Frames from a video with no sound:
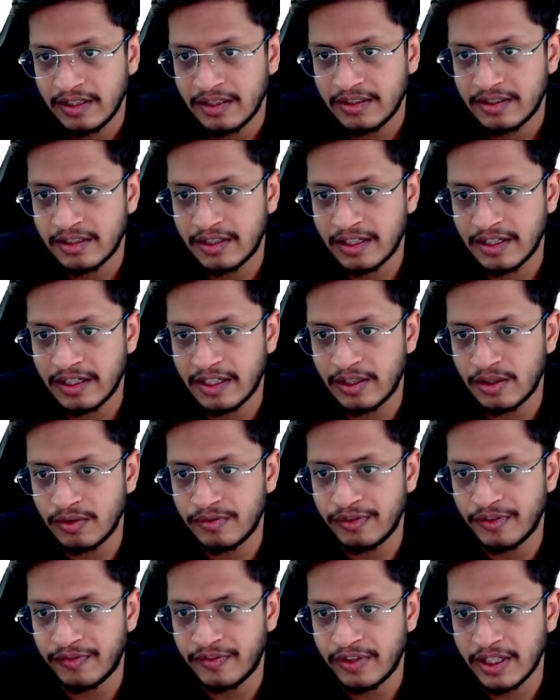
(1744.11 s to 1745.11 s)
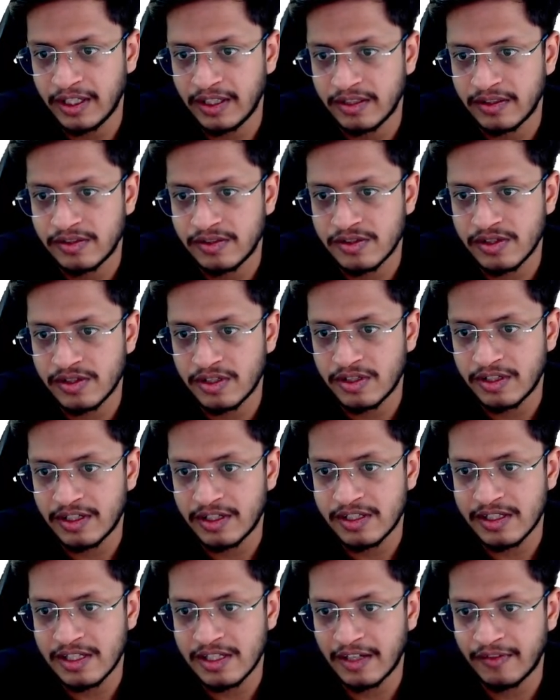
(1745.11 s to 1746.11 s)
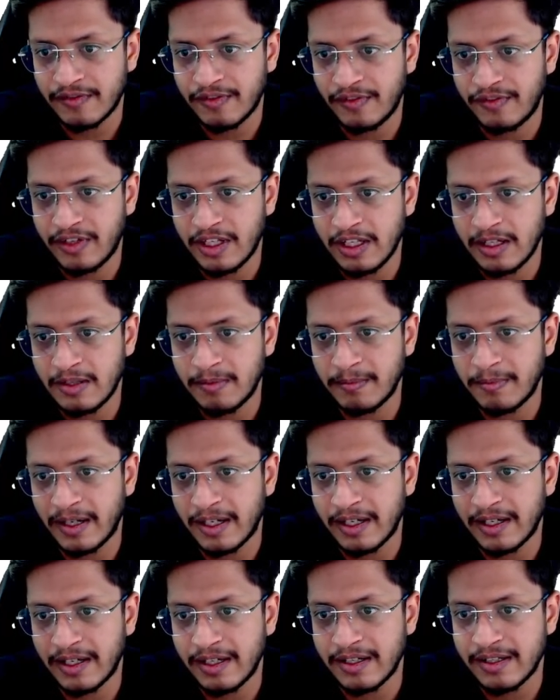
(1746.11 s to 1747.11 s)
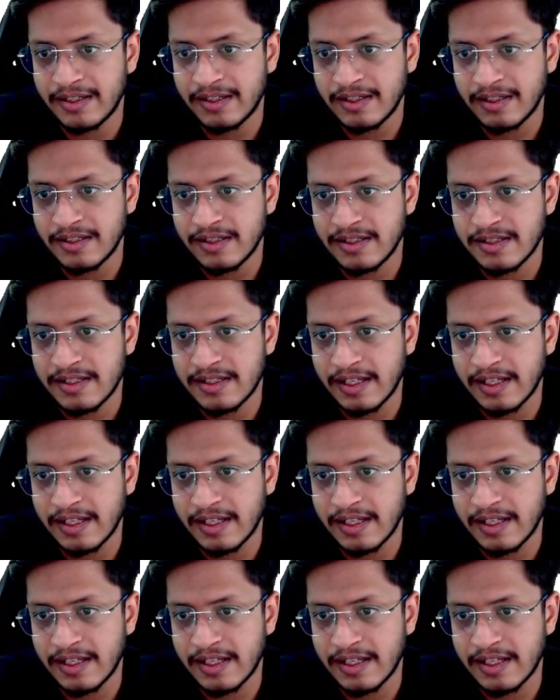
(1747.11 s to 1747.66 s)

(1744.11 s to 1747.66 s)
13 and 2, 15. So it's like 15 by 6,